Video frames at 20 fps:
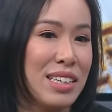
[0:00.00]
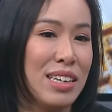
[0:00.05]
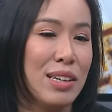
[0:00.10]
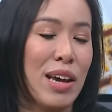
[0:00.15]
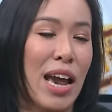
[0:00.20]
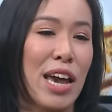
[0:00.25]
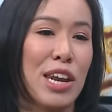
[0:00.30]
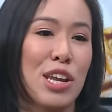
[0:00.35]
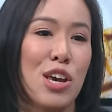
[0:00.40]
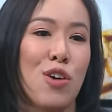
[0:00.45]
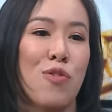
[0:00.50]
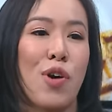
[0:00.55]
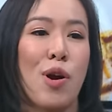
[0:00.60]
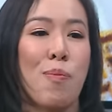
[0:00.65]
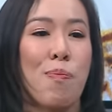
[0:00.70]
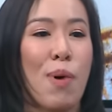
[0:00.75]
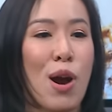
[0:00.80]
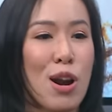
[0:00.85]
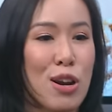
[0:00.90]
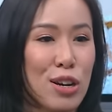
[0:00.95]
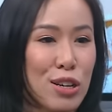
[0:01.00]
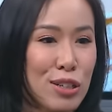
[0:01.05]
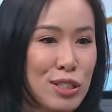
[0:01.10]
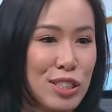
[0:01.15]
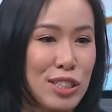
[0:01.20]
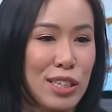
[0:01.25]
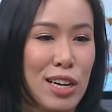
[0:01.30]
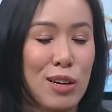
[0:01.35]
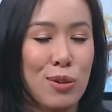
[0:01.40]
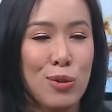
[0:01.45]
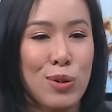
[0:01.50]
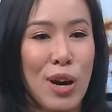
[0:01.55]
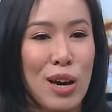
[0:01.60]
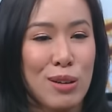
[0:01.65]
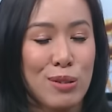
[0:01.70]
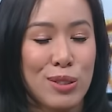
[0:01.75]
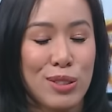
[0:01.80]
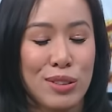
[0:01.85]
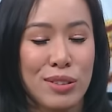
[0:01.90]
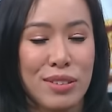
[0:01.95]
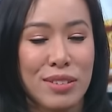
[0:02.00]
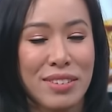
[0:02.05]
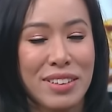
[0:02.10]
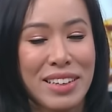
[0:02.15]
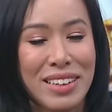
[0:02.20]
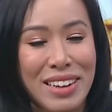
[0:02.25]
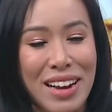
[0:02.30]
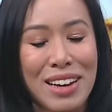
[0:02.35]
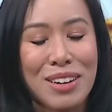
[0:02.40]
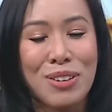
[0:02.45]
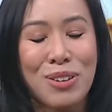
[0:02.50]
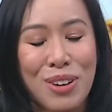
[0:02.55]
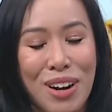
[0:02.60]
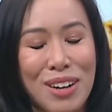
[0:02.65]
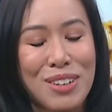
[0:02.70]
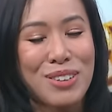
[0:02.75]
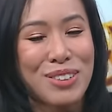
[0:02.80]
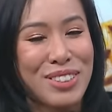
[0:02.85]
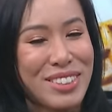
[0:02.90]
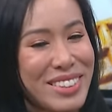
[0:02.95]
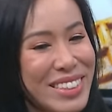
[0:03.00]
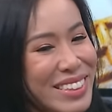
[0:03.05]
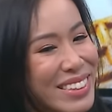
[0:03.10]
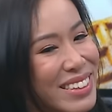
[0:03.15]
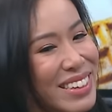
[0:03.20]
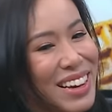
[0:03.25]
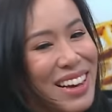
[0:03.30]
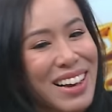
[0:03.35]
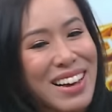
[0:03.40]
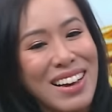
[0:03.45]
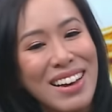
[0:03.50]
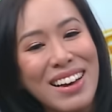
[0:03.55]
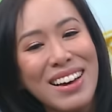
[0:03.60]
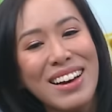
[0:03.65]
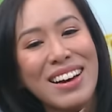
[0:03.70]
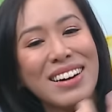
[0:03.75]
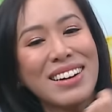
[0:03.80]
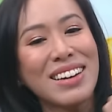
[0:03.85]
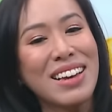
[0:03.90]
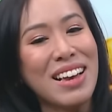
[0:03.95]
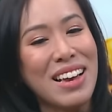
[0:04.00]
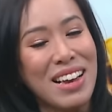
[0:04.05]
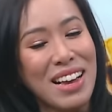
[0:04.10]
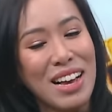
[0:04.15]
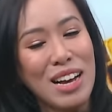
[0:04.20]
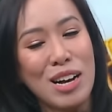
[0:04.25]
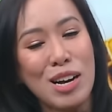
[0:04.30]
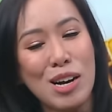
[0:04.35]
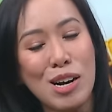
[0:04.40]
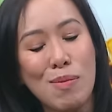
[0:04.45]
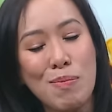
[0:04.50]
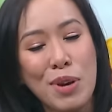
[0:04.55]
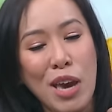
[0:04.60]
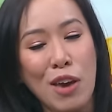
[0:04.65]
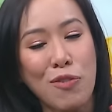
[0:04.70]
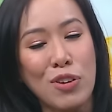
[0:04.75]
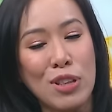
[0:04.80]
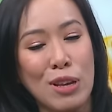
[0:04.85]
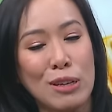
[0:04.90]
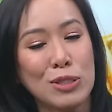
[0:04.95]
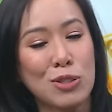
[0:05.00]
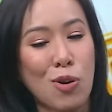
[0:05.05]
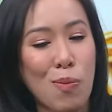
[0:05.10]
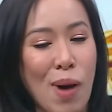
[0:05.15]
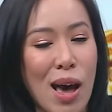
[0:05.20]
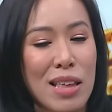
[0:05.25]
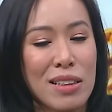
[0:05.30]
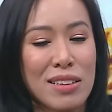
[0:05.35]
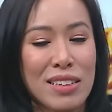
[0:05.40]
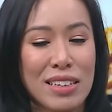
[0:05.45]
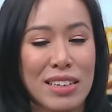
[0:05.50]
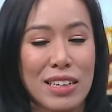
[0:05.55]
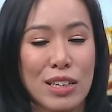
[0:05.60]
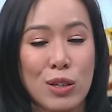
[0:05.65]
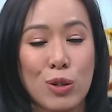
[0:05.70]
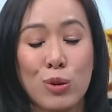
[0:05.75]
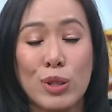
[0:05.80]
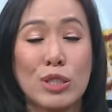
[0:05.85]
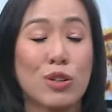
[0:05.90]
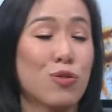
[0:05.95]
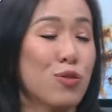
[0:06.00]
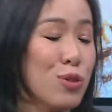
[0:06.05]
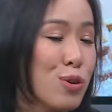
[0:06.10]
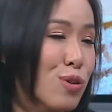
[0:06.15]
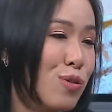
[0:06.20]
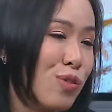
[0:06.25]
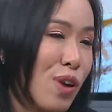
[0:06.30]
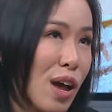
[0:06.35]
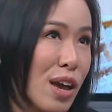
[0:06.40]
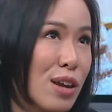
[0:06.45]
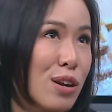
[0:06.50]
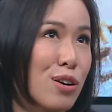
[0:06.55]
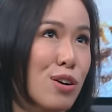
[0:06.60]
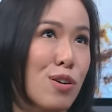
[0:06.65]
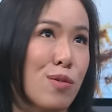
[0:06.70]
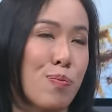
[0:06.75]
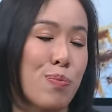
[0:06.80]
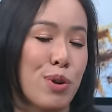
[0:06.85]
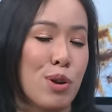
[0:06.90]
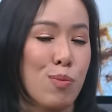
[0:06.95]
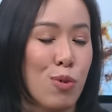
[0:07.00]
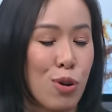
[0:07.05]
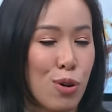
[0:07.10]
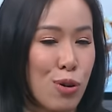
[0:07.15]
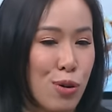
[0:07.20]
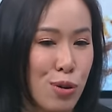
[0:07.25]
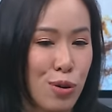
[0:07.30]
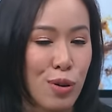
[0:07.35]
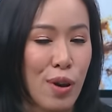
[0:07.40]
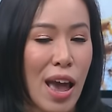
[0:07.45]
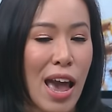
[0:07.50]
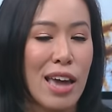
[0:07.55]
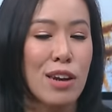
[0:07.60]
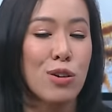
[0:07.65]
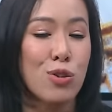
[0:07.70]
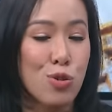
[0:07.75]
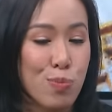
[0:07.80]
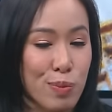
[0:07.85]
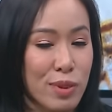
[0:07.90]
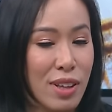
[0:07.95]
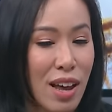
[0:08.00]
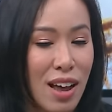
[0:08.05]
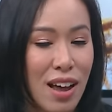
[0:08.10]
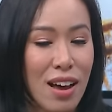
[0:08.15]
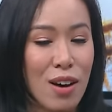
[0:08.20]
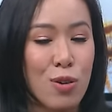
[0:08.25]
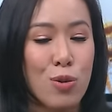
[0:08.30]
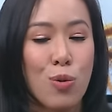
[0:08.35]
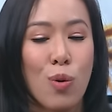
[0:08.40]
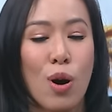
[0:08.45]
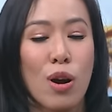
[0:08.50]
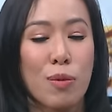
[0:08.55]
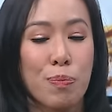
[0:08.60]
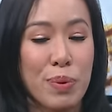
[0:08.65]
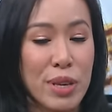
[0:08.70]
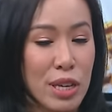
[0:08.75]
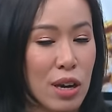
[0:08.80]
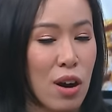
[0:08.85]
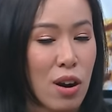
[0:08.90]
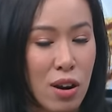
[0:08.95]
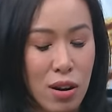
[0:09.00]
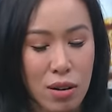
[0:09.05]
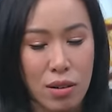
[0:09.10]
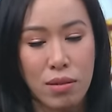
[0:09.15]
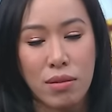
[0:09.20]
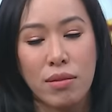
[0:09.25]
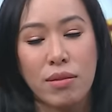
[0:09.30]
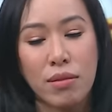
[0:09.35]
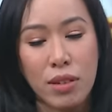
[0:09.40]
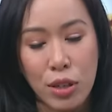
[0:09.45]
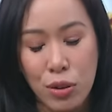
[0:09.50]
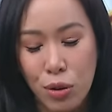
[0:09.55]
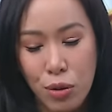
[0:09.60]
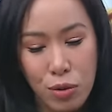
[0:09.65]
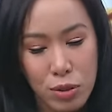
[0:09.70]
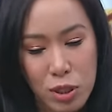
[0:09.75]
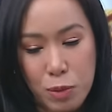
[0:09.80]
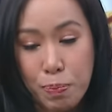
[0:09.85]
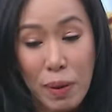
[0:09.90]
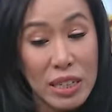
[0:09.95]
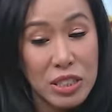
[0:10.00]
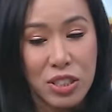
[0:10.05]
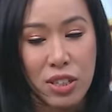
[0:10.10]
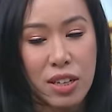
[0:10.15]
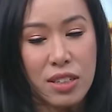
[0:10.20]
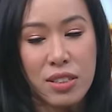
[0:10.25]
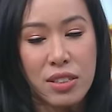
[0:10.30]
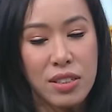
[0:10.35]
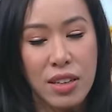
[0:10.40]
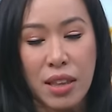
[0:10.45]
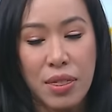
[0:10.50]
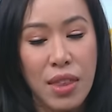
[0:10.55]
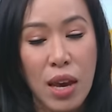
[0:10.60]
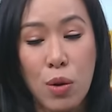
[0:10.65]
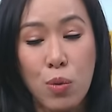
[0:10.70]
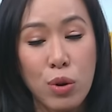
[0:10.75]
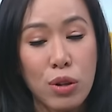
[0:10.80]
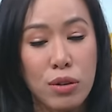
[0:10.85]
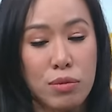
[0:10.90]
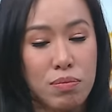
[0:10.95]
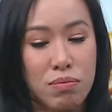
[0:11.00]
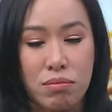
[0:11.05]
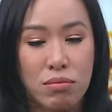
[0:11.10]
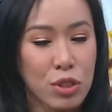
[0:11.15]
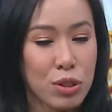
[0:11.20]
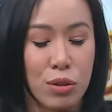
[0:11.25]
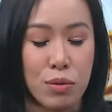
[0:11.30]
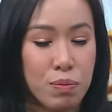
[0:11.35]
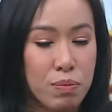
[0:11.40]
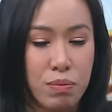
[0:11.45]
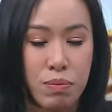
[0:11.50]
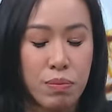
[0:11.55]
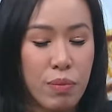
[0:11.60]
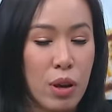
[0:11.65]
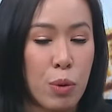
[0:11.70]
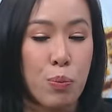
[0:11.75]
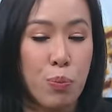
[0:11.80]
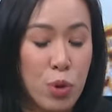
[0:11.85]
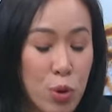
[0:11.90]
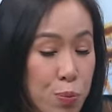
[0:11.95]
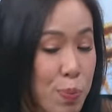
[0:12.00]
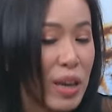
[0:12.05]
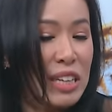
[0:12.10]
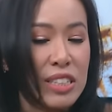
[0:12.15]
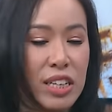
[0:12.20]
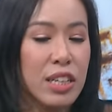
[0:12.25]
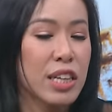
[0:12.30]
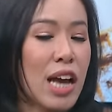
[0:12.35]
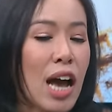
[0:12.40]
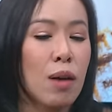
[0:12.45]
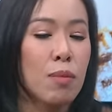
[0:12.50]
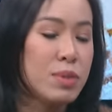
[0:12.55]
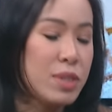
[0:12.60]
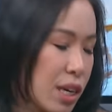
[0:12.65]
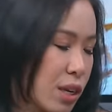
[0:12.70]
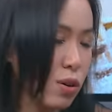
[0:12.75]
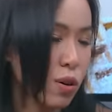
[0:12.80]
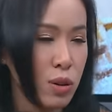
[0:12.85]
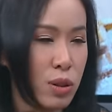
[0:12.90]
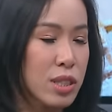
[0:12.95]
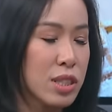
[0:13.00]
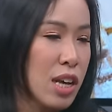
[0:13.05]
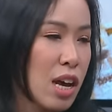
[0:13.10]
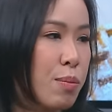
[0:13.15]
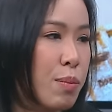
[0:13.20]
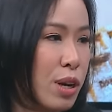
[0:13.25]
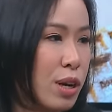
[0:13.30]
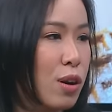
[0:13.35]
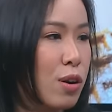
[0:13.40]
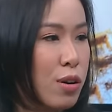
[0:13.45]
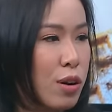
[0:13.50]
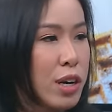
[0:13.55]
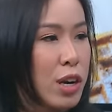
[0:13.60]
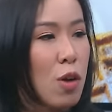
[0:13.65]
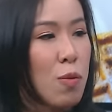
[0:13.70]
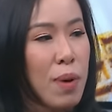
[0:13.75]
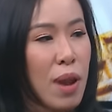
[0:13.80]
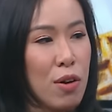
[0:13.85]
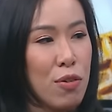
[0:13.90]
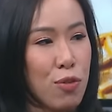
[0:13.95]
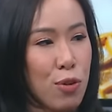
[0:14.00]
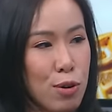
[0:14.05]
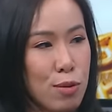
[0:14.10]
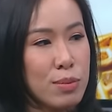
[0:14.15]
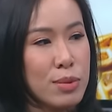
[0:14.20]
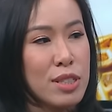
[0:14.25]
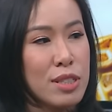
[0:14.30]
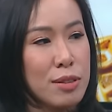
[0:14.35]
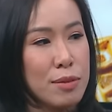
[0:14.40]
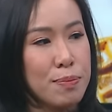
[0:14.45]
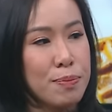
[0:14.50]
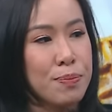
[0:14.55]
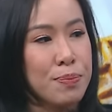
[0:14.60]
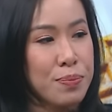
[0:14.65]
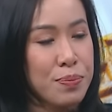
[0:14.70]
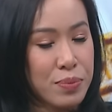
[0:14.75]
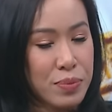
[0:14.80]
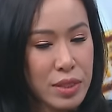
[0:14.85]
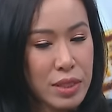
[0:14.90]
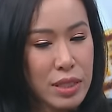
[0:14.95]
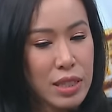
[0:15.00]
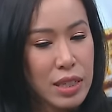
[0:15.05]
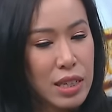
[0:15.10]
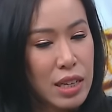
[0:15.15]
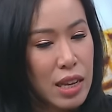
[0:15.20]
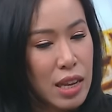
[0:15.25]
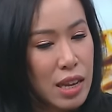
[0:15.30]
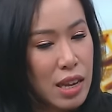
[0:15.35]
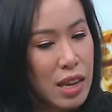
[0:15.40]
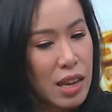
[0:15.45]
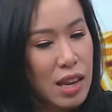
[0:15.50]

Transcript: and any of our partners, Trianura Agustina, um, Kevindra Soemantri, who is a food writer, yeah. Primo, and Gupta, who are PR, you know, specialists, and they will, you know, we basically update all the time all right. on all our right. platforms. Definitely. Thank you so much, Talita.